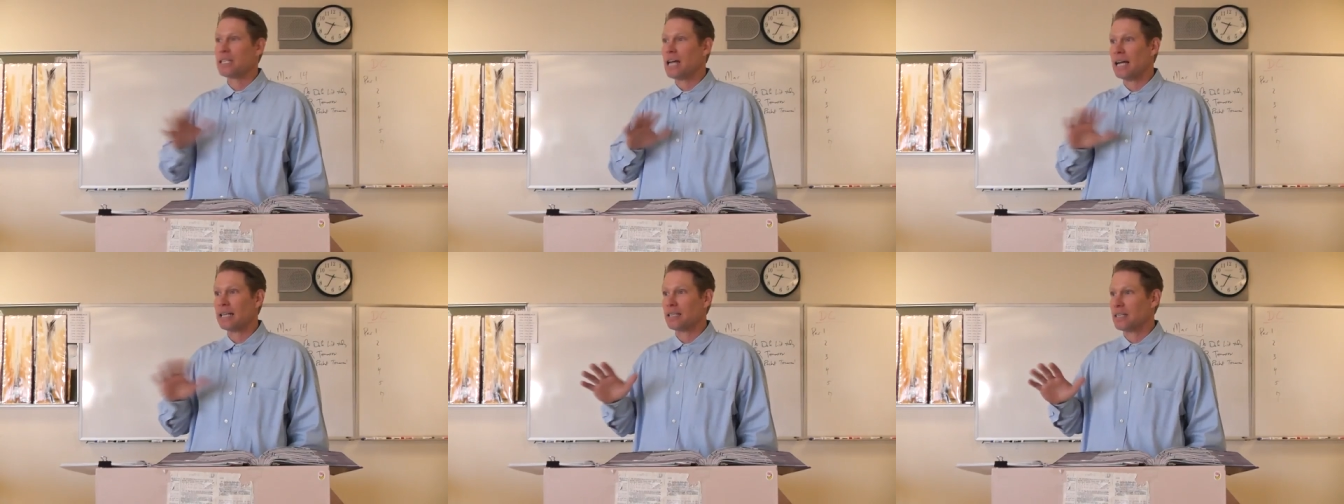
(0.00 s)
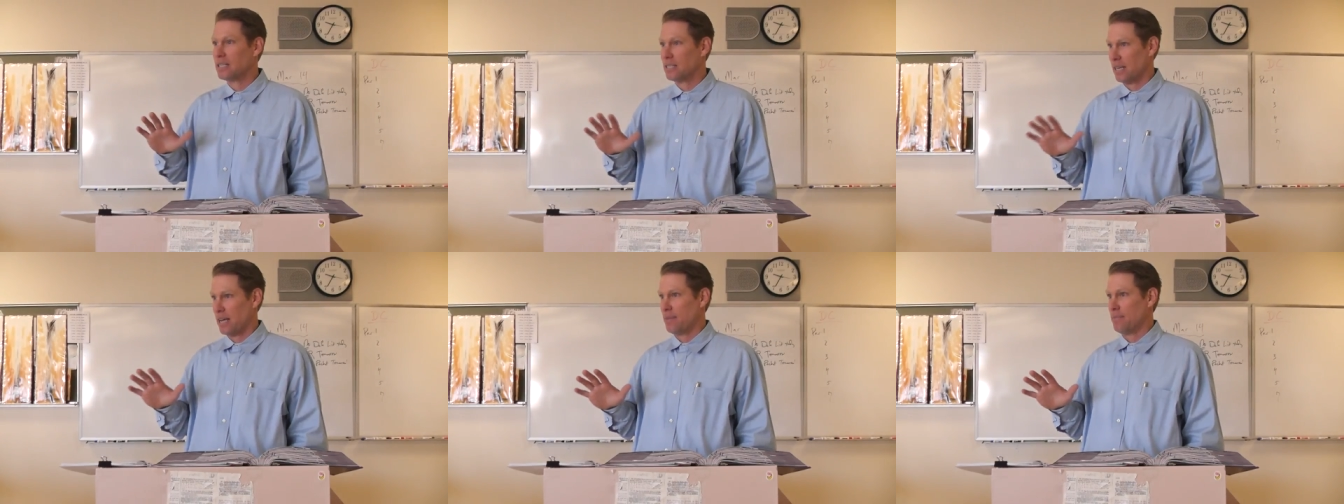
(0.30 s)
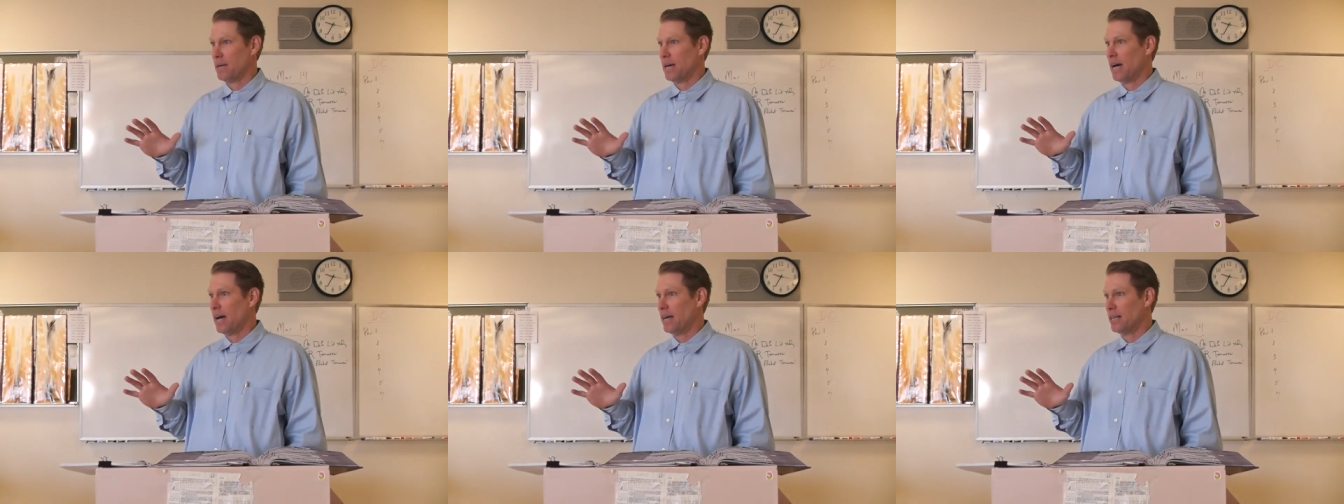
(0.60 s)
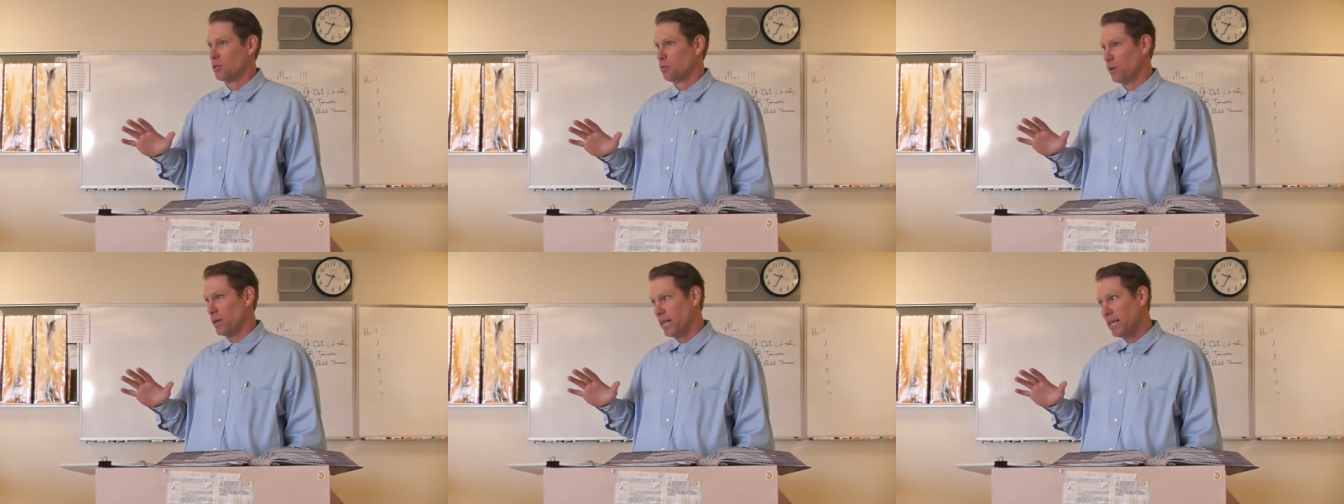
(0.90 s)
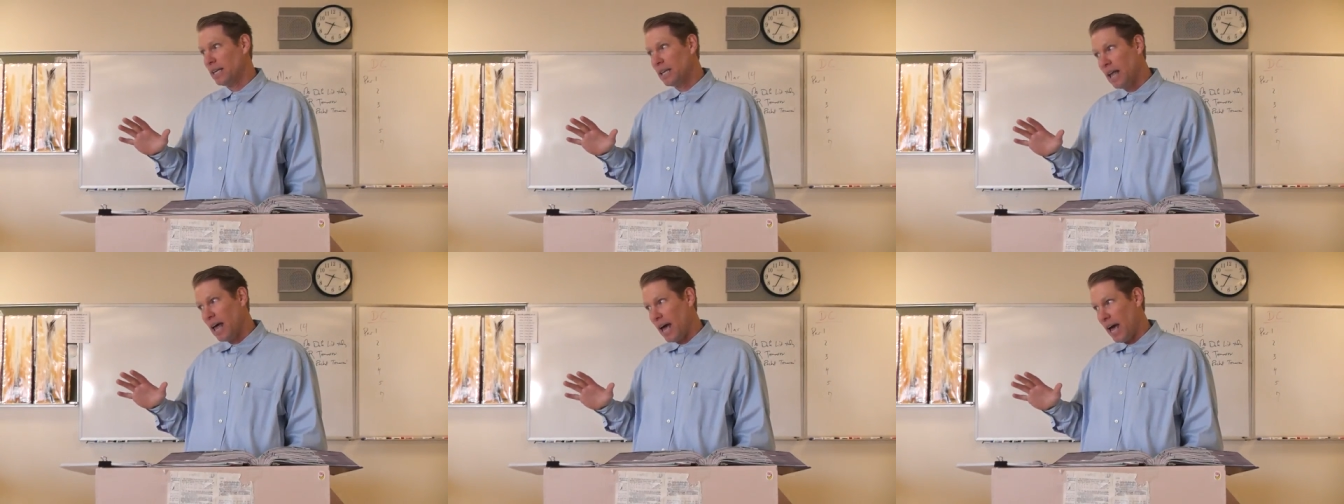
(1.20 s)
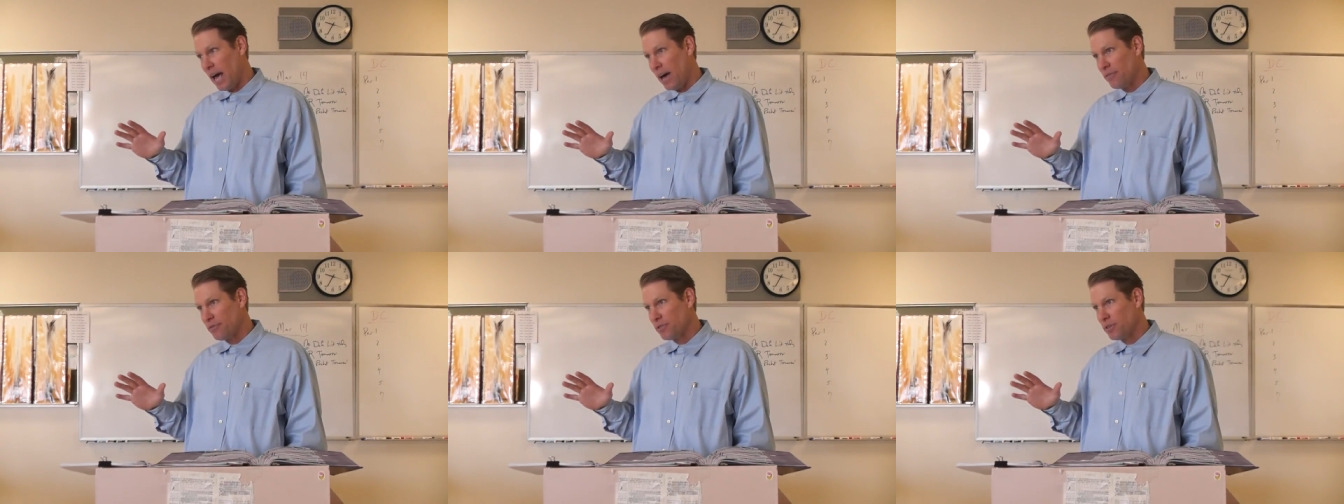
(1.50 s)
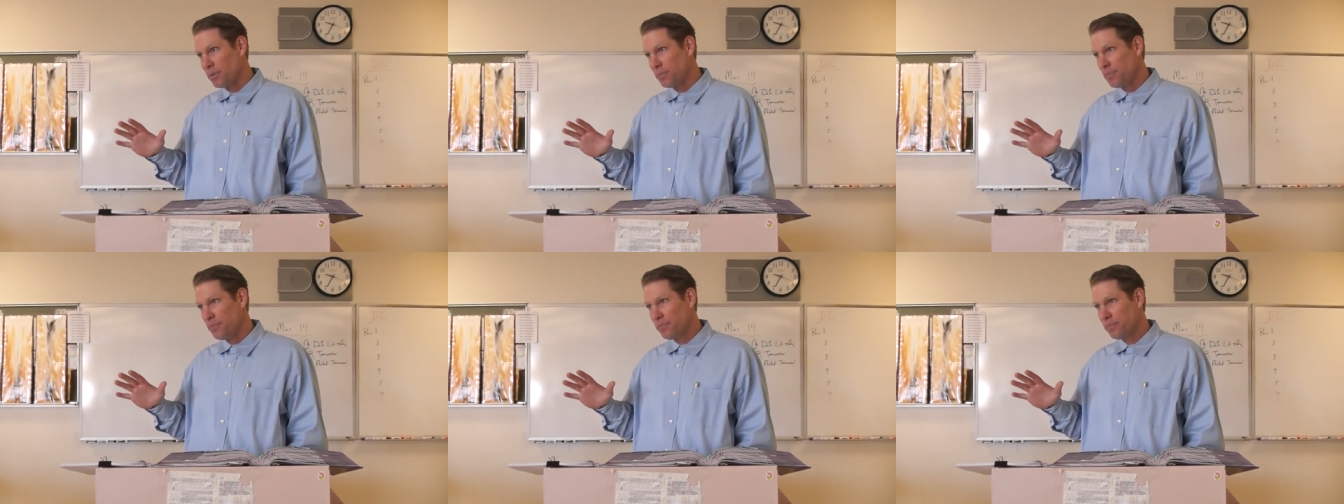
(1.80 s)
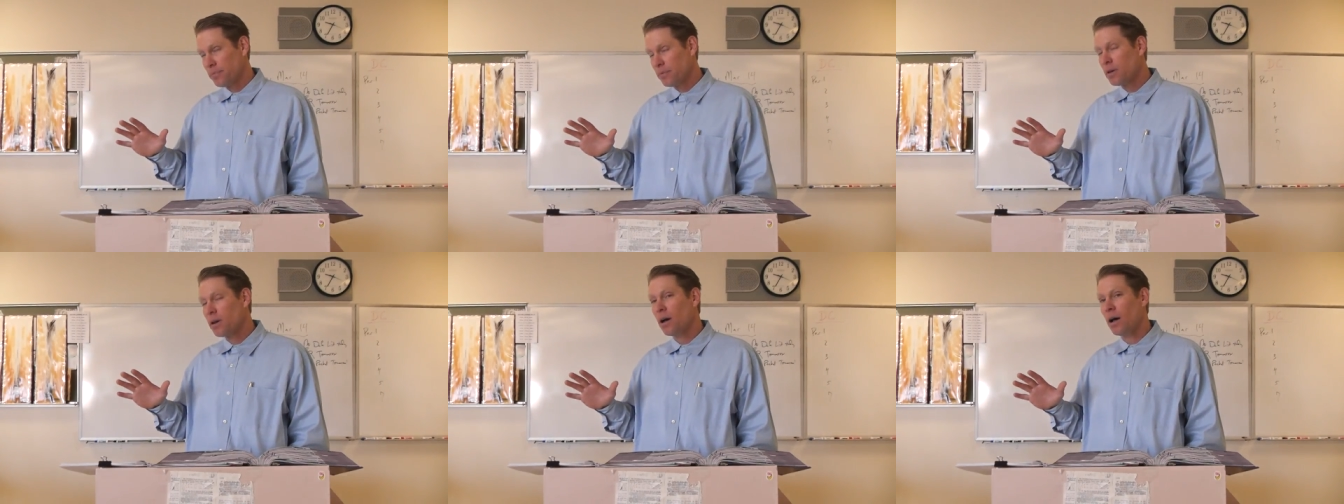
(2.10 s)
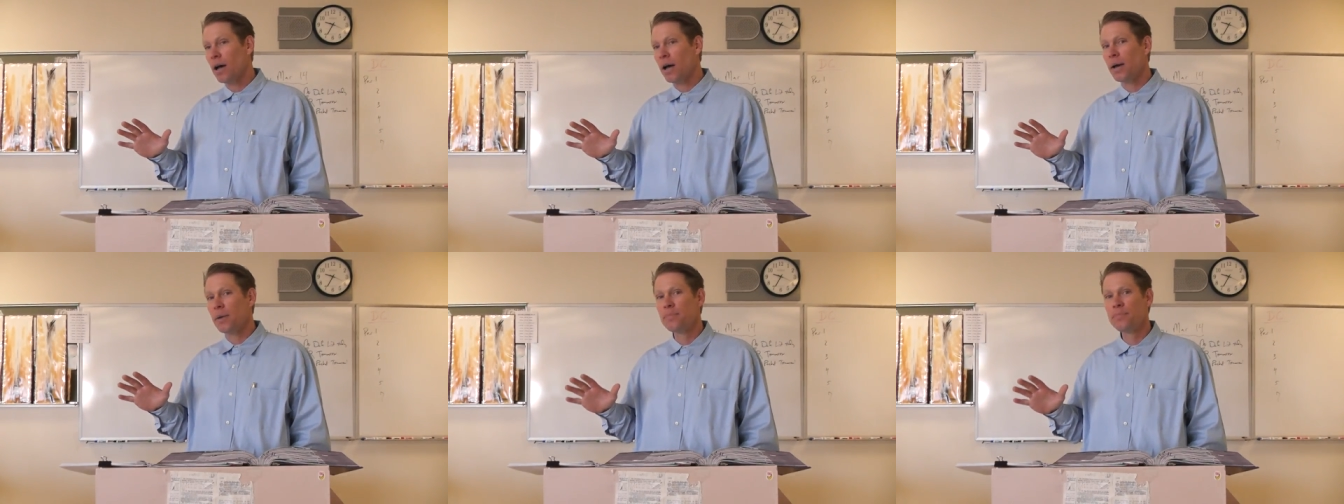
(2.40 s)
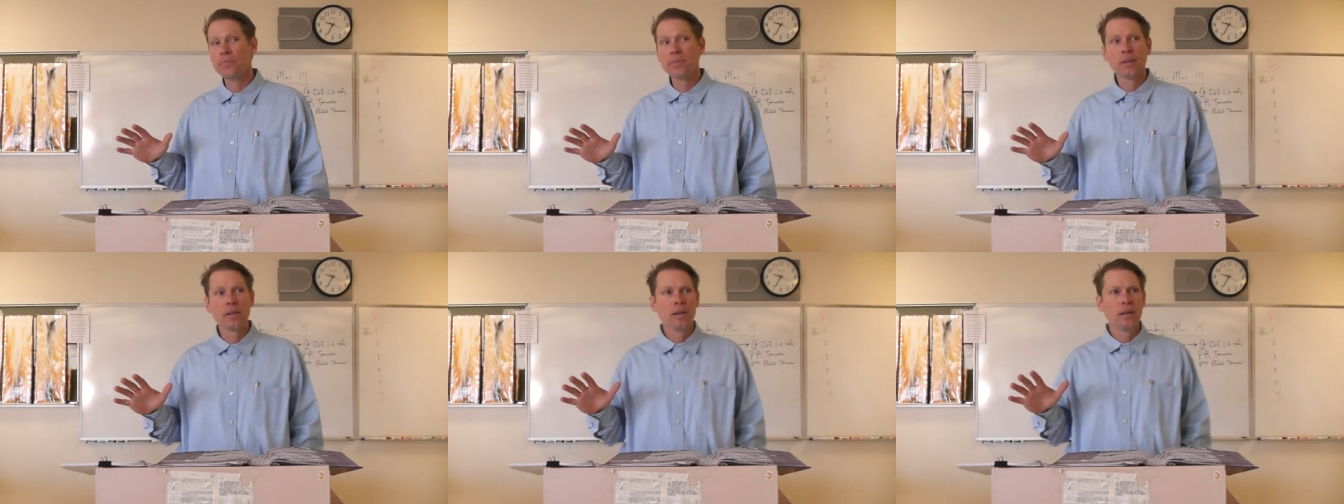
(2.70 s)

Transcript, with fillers: not the same guy as when he left. Okay?